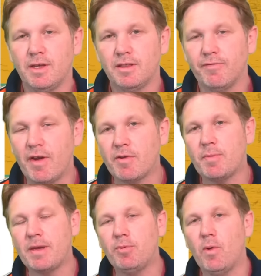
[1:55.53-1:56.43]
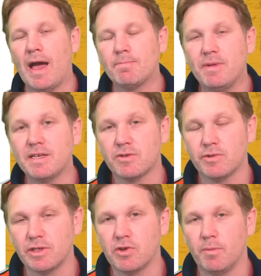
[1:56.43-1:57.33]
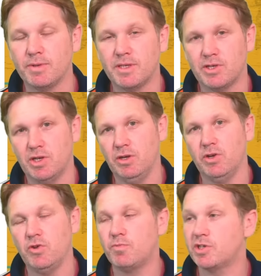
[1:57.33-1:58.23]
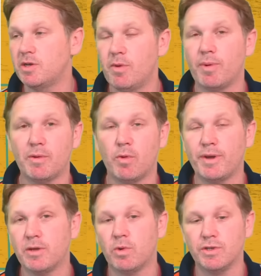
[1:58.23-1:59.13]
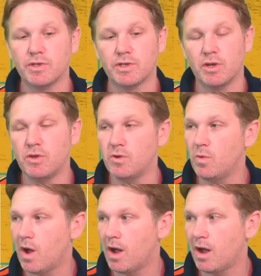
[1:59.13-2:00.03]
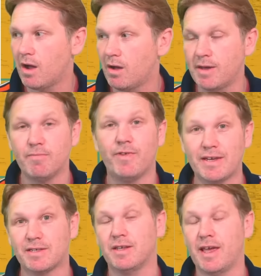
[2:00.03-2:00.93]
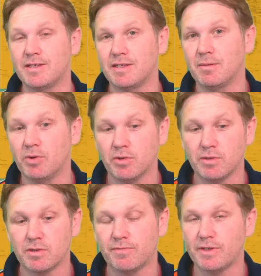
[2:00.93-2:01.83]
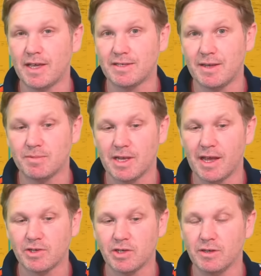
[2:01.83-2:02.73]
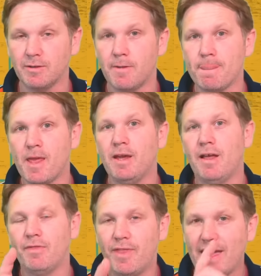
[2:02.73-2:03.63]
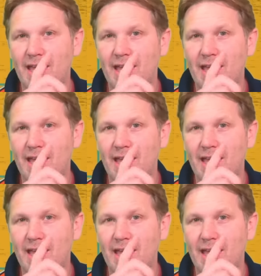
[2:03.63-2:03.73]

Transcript: the very people administering the competition, who presumably will be the ones who are investigating the Bulls for their team selection, they